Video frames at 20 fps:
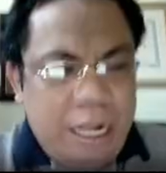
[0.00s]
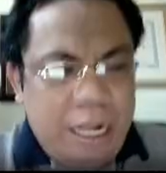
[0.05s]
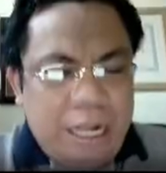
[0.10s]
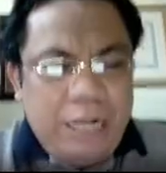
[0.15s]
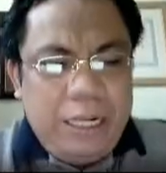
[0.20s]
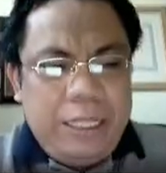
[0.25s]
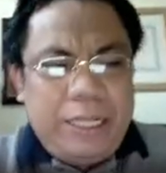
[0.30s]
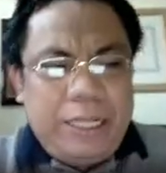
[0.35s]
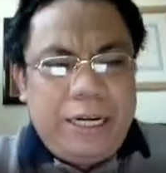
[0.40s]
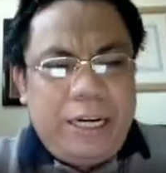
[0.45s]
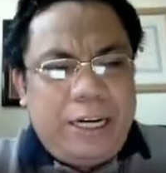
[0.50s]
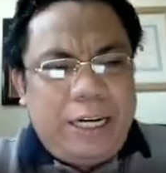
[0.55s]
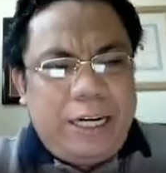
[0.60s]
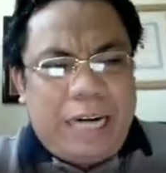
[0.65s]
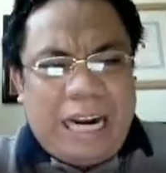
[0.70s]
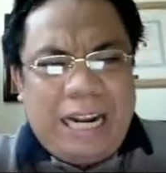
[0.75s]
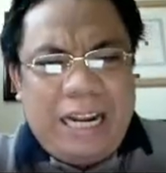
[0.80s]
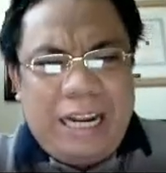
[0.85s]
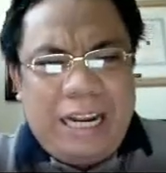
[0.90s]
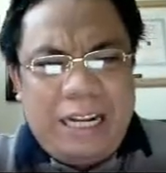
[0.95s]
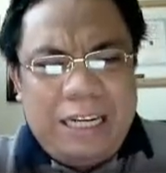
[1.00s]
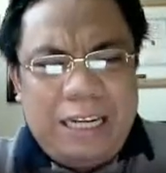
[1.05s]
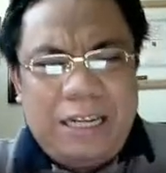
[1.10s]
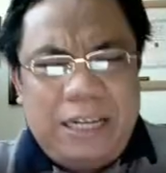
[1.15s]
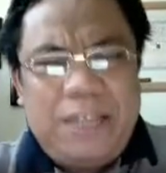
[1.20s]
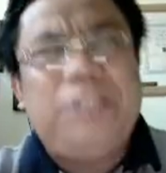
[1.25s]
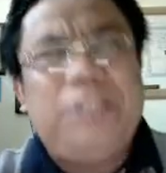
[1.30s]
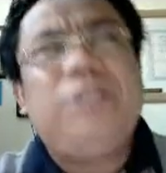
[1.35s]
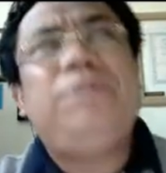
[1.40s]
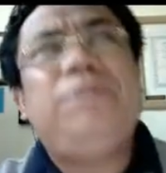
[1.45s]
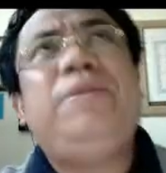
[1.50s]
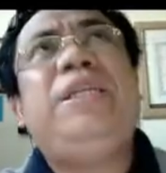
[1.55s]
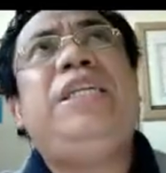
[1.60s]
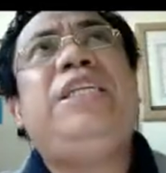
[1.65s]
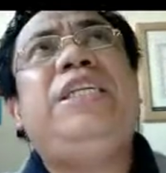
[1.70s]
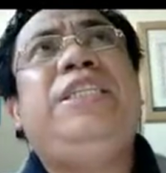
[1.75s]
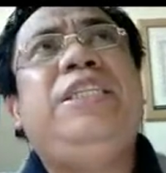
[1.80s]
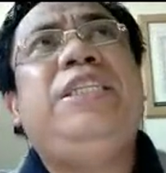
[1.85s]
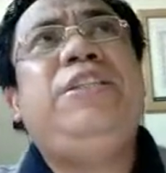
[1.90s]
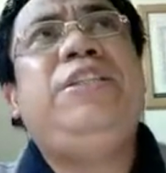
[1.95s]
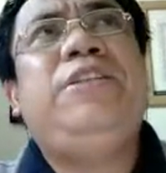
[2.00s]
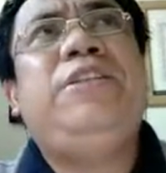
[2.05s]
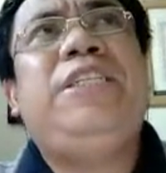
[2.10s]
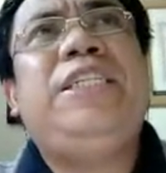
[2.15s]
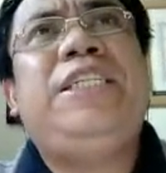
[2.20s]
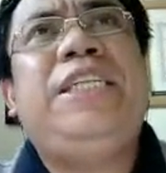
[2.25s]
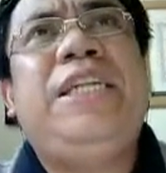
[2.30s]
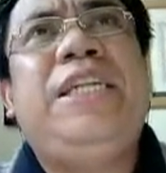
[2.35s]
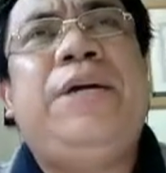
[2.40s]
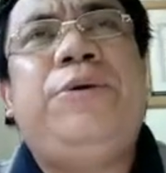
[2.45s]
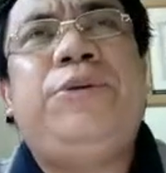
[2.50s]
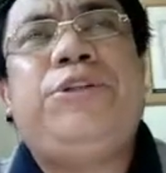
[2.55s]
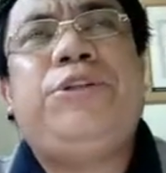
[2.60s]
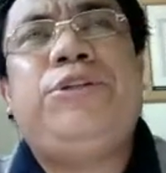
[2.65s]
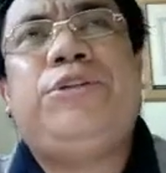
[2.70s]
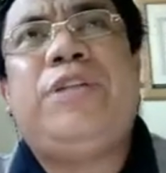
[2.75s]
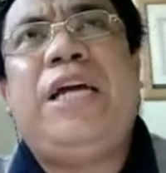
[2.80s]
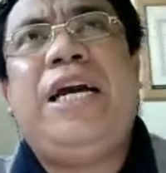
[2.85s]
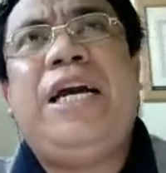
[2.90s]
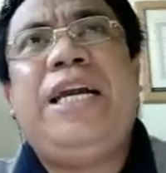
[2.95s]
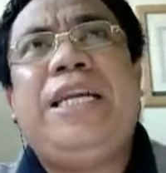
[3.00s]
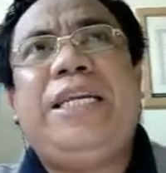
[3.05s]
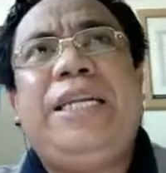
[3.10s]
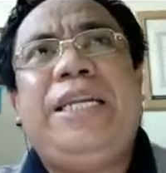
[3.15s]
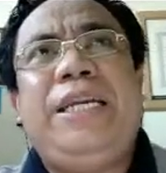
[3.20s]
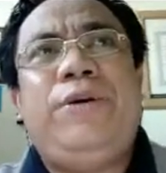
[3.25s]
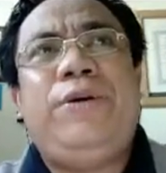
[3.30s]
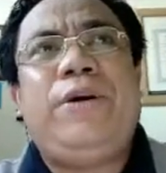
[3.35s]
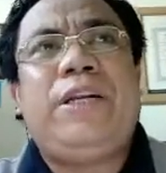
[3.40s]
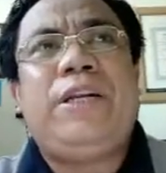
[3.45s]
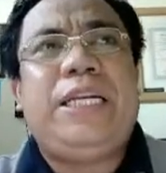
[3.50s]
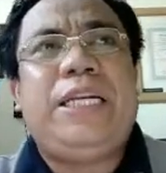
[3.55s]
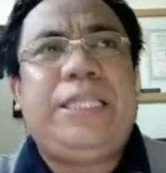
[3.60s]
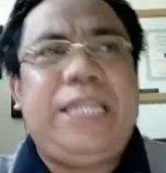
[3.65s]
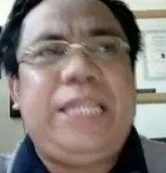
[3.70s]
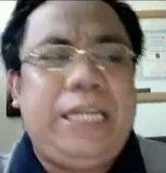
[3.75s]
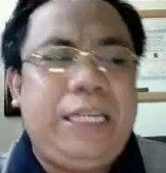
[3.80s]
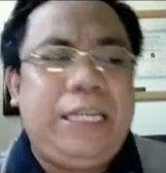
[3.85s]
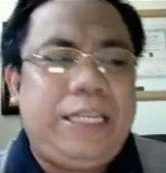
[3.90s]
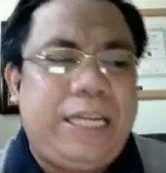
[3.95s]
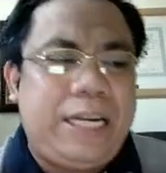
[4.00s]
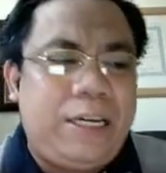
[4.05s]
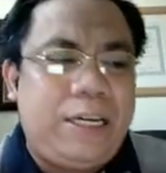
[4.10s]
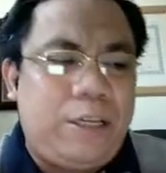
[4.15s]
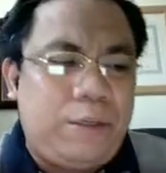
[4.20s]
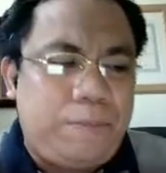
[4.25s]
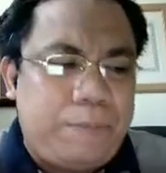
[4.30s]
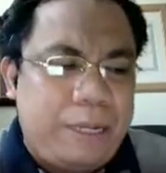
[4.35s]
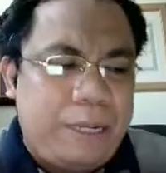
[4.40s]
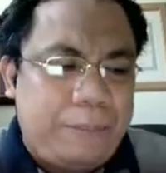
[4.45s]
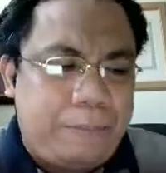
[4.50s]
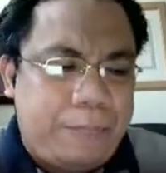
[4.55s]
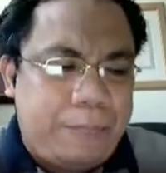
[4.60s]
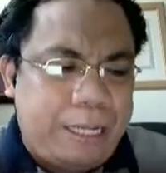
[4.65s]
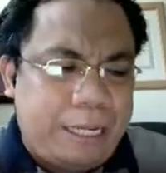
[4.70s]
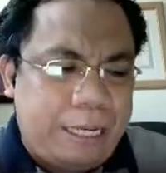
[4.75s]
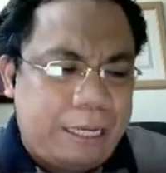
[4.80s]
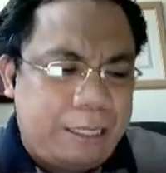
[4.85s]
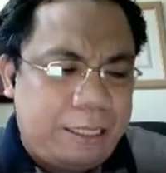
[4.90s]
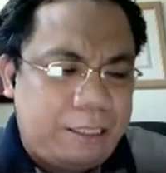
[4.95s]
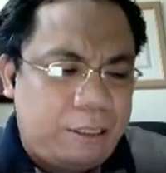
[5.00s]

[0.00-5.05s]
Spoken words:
There are so many geniuses in our society who are not taken care of by parents,